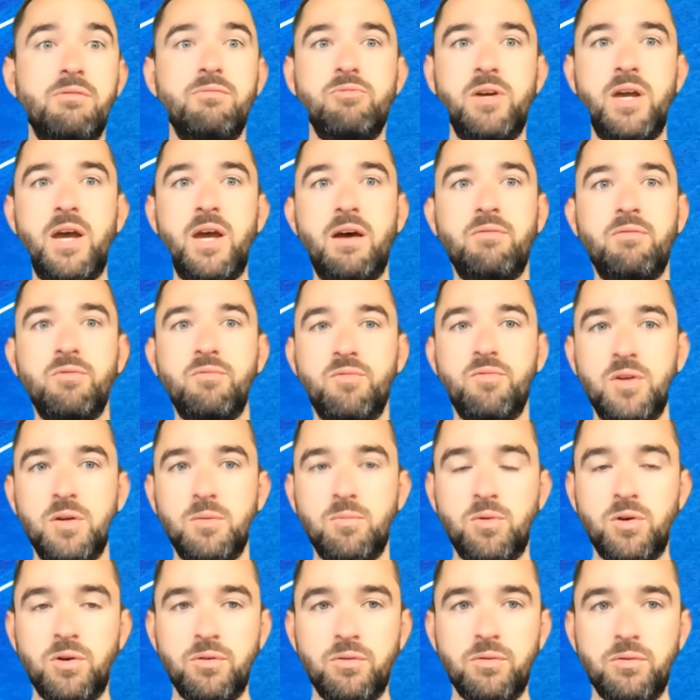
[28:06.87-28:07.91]
We have in
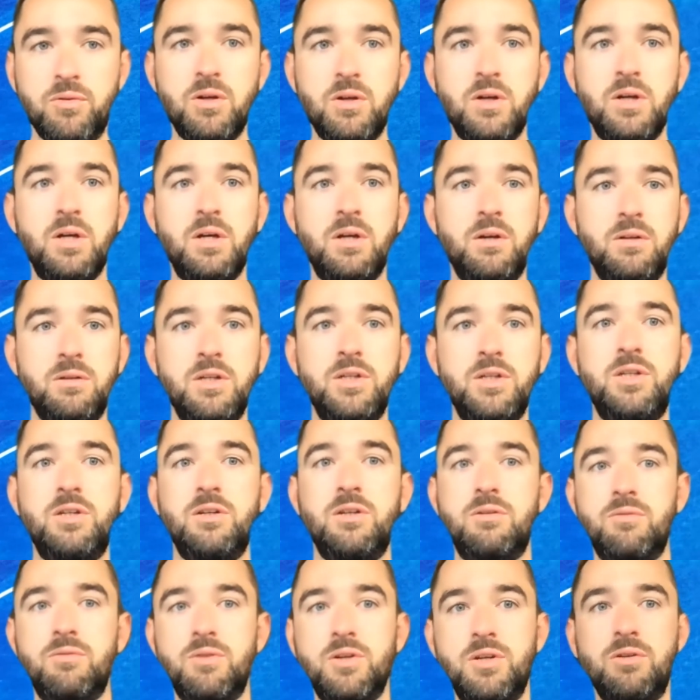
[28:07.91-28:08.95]
VMworld this
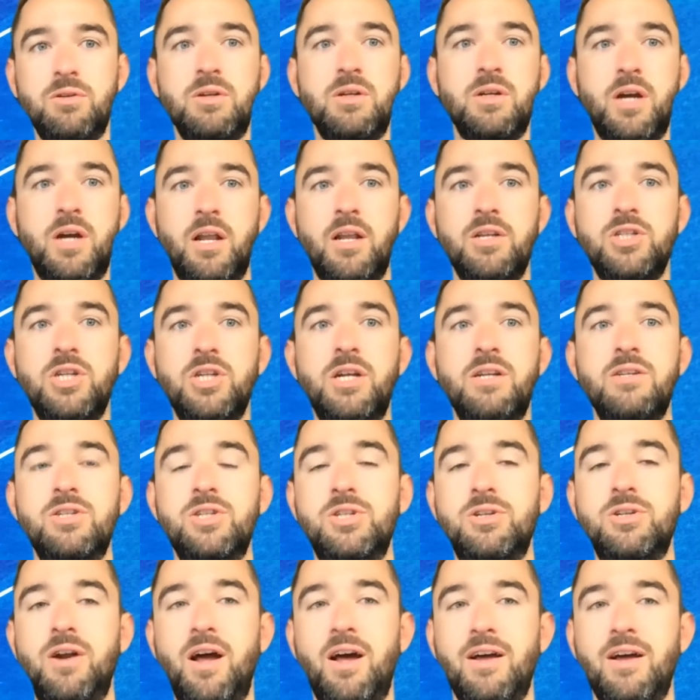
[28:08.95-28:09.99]
year, where you can kind of change
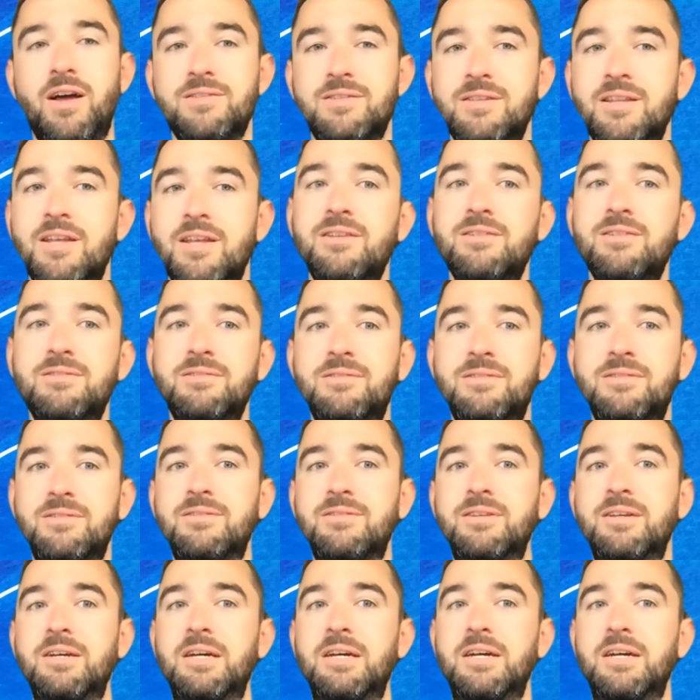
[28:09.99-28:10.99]
tracks, and that is